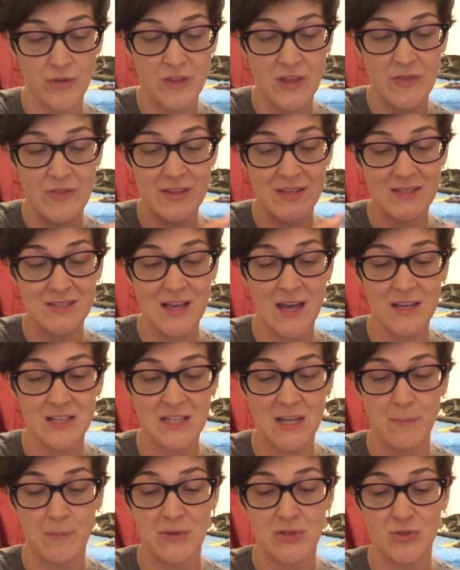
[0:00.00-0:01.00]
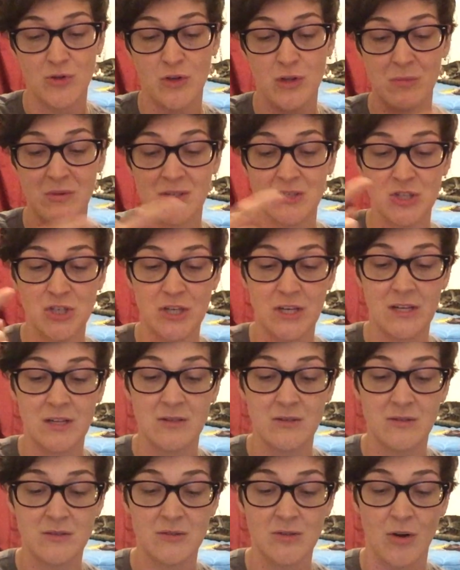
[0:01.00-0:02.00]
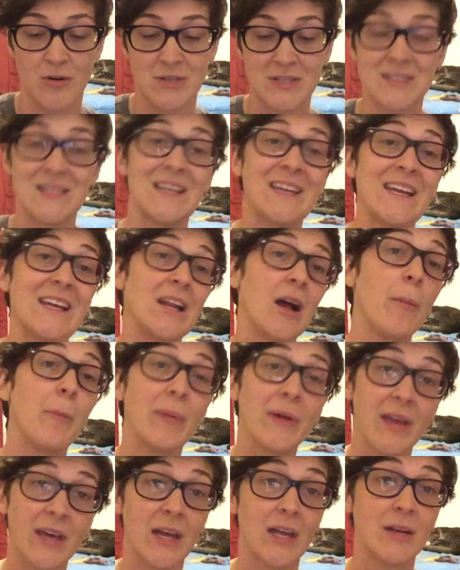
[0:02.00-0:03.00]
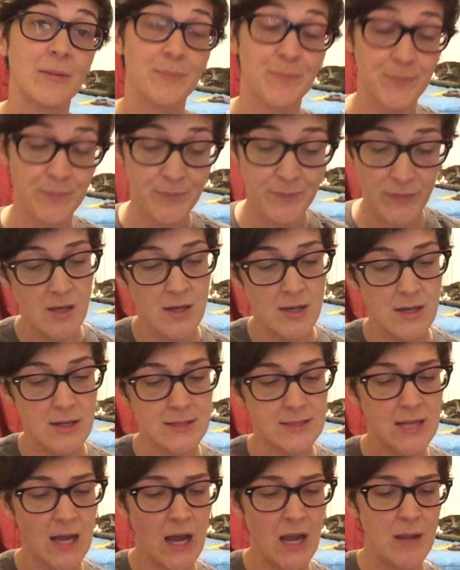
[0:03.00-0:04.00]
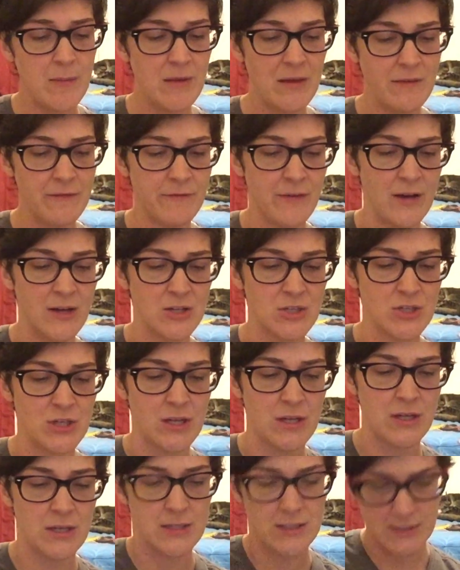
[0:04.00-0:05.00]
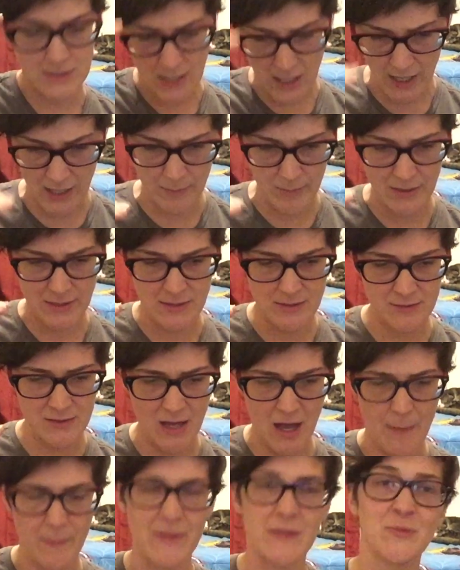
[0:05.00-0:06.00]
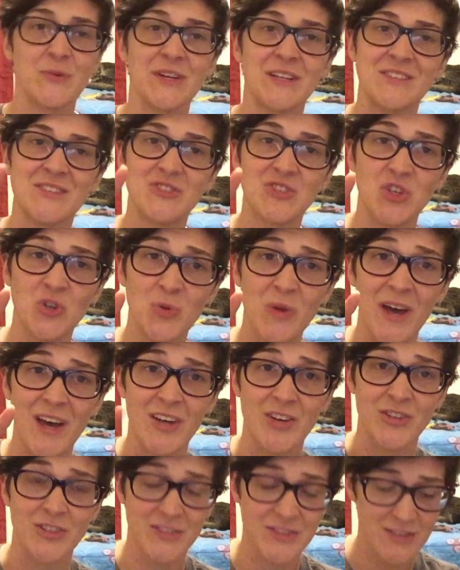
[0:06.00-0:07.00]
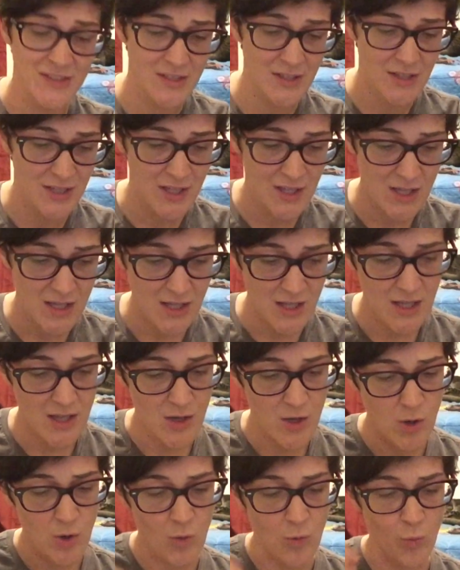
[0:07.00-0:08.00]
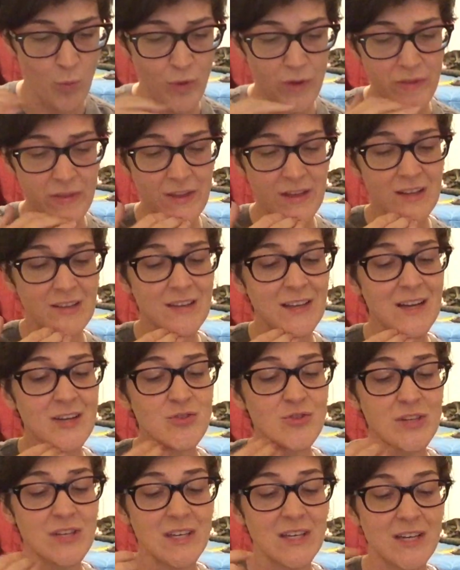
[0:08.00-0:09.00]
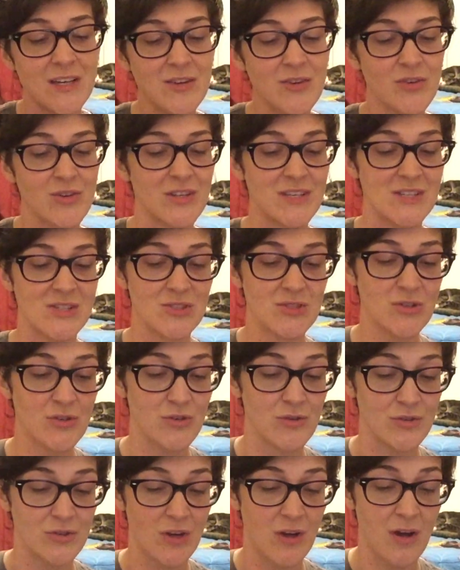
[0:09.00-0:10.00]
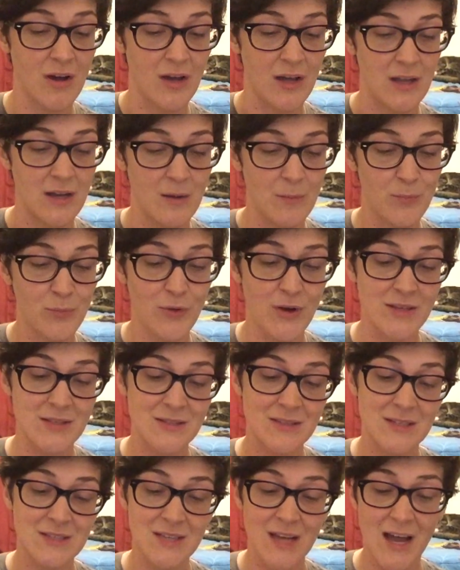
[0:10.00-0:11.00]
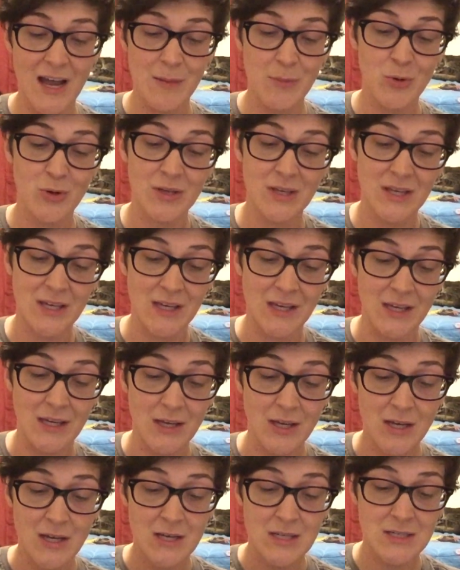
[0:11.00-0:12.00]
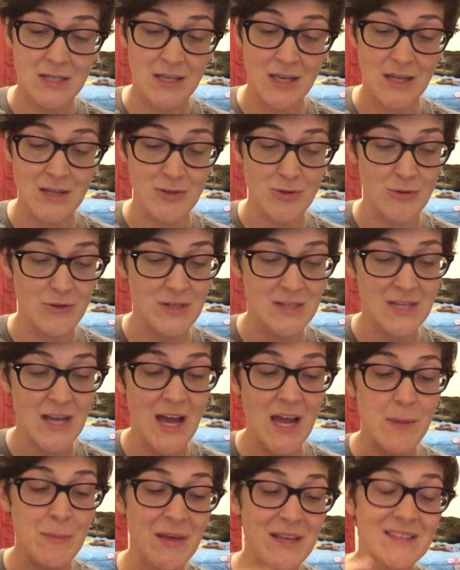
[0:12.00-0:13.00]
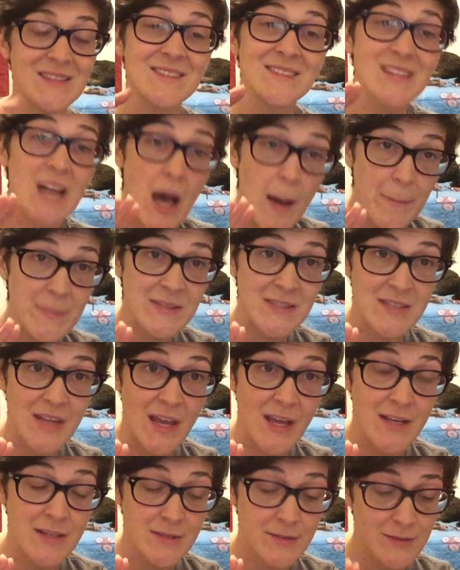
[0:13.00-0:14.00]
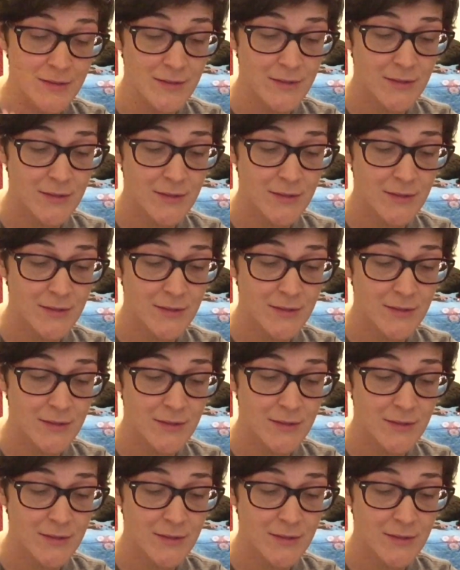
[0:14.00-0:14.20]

than the set temperature, the machine starts to heat up again. Timing function. Timing stop. This one gets 2 headers. When the electric heater is turned on, press the timer key to enter the timing stop state